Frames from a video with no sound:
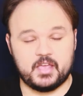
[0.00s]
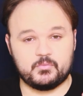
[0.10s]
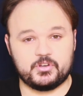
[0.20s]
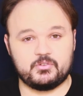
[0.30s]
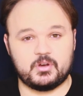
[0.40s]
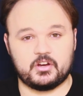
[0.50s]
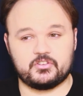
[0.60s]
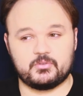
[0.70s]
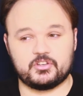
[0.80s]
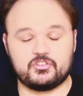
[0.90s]
And when you are
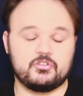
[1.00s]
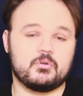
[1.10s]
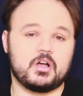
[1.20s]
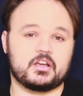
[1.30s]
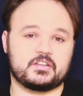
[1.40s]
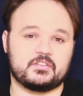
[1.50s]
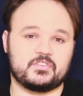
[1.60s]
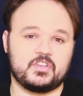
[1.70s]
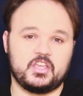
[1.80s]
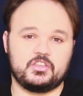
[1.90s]
doing 2
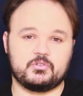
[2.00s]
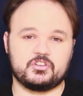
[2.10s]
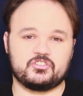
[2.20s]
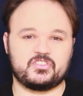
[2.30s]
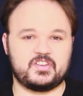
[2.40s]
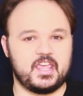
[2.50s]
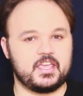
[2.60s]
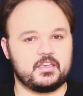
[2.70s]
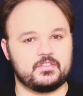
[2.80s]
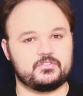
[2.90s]
octaves, you can just
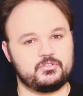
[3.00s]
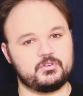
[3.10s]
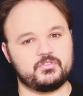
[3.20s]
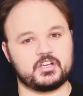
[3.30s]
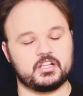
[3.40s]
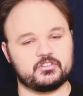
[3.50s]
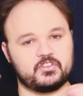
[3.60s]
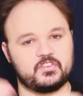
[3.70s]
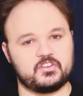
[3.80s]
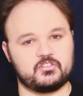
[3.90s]
take 2 different colors
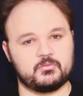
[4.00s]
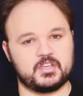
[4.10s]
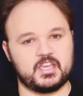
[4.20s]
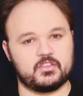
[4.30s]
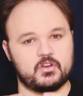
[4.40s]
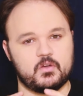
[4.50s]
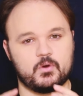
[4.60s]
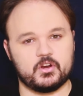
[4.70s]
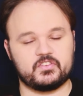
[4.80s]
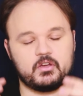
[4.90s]
and stitch them together. It
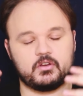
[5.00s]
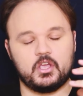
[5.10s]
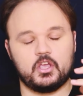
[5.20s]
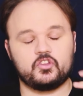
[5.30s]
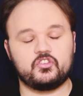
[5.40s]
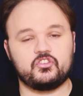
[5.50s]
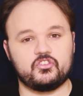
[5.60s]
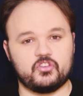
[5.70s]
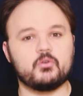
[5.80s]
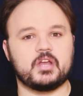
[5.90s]
works out
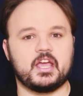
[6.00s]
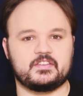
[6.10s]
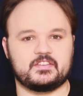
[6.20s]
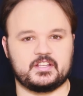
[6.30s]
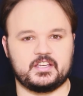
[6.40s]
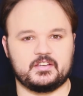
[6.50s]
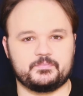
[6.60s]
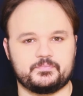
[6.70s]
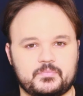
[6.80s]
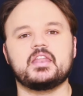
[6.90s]
so nicely.
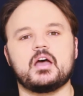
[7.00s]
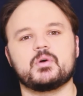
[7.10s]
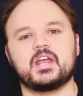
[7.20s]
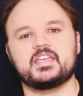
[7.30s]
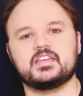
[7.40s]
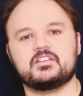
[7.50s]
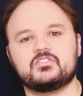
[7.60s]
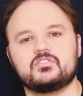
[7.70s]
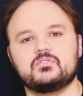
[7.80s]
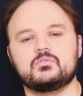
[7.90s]
Now, when I get
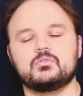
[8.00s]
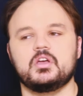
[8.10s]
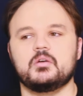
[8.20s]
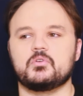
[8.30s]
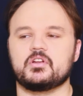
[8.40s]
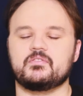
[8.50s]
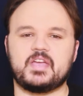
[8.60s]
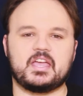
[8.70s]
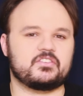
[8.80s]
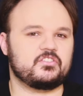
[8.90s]
to more
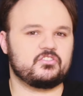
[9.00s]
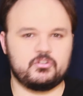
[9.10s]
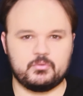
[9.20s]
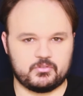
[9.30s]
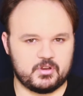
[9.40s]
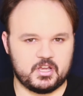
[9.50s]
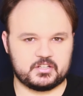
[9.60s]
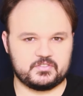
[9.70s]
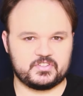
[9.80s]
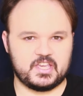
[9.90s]
advanced 2 and 3
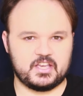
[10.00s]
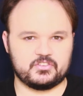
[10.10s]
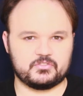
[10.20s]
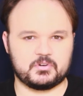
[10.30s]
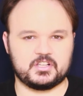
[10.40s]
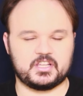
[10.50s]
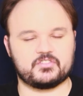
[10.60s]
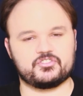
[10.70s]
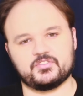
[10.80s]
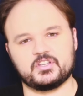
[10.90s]
octave scales where a lot
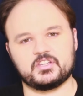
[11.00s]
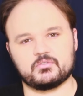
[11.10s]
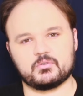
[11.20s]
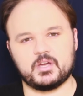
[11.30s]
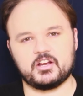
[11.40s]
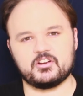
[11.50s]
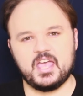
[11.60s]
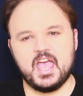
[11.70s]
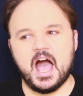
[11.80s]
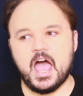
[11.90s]
of shifting is required,
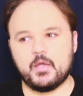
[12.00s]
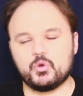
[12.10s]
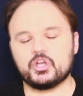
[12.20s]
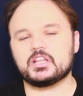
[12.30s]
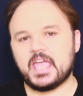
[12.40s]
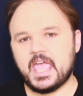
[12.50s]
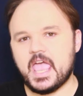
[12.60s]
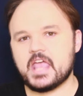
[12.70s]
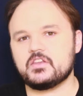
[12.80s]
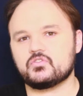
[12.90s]
I will
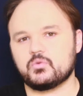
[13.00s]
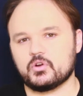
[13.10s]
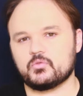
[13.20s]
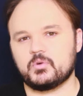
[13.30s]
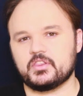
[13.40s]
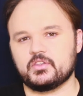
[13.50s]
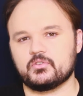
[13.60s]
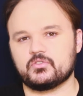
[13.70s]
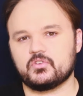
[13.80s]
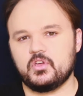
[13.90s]
head toward one of
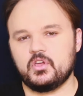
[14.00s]
those